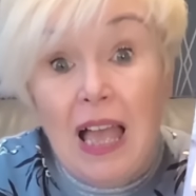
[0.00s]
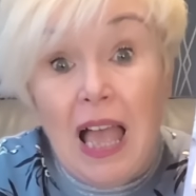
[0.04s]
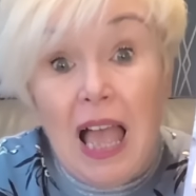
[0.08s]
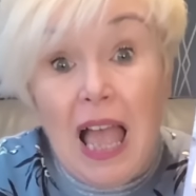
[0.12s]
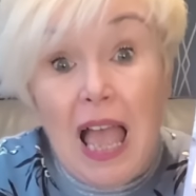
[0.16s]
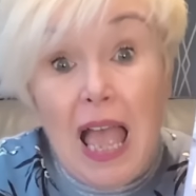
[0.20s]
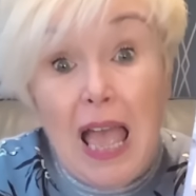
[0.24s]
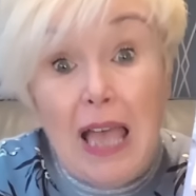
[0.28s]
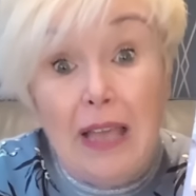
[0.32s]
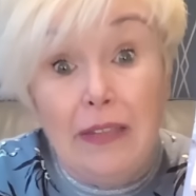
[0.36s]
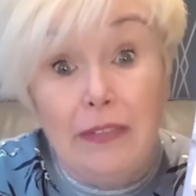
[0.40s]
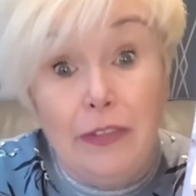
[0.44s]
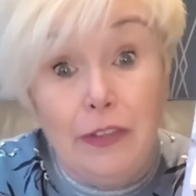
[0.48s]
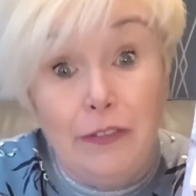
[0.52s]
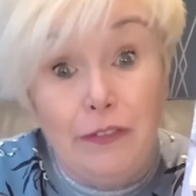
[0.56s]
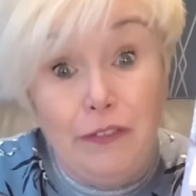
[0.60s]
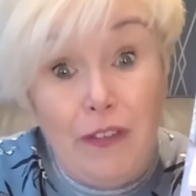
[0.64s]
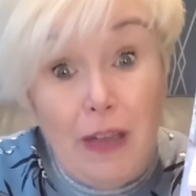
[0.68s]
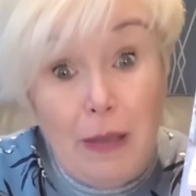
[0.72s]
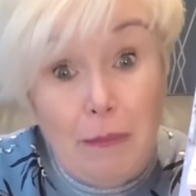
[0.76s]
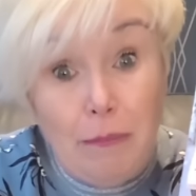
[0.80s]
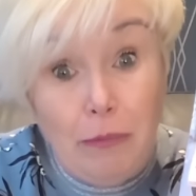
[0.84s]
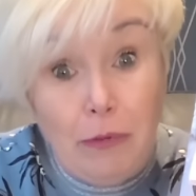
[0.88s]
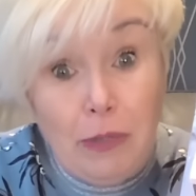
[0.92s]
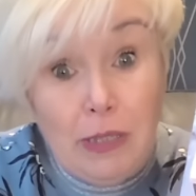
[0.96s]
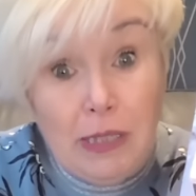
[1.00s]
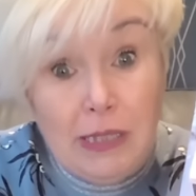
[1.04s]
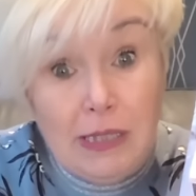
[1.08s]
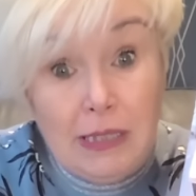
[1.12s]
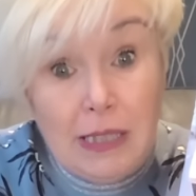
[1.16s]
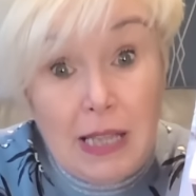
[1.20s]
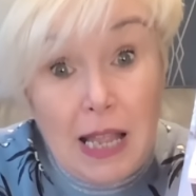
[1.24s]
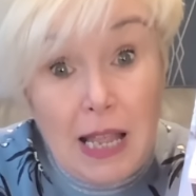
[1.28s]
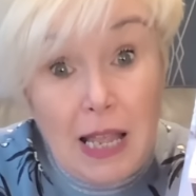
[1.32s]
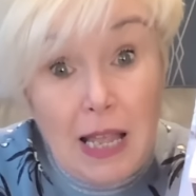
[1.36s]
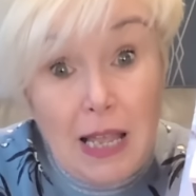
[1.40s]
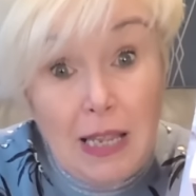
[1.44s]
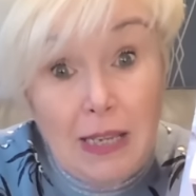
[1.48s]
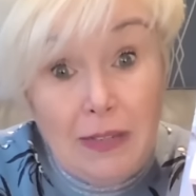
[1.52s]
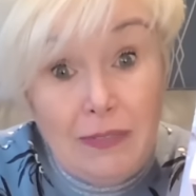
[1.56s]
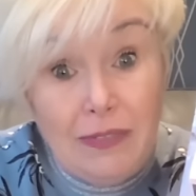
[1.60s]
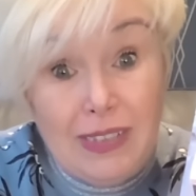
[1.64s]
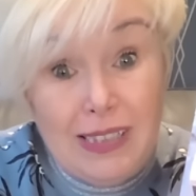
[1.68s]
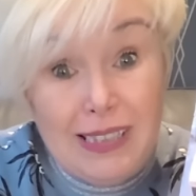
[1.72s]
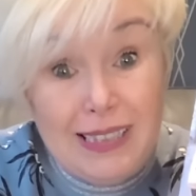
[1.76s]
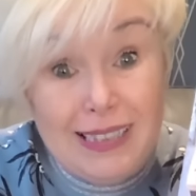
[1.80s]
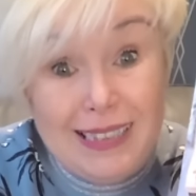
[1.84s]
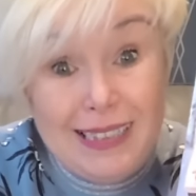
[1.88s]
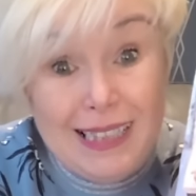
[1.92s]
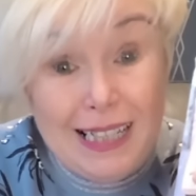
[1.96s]
And the fabrics that I've
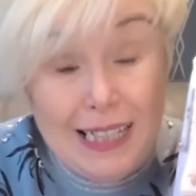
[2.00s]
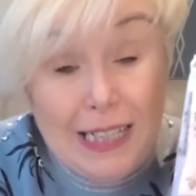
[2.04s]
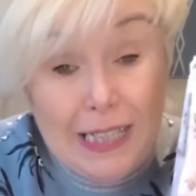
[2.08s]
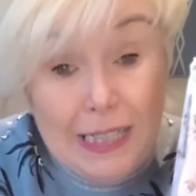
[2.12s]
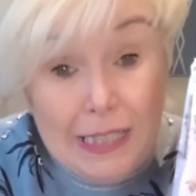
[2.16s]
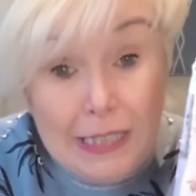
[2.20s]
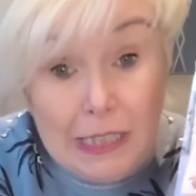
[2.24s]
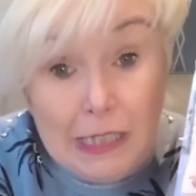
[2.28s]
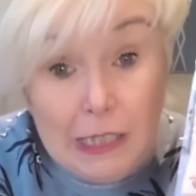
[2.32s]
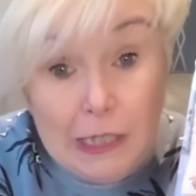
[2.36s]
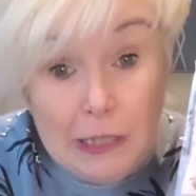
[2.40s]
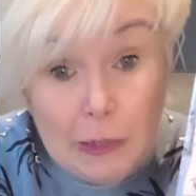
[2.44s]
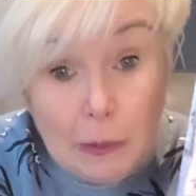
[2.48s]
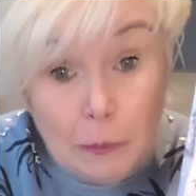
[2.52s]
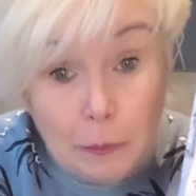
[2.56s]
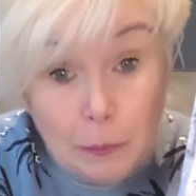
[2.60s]
seen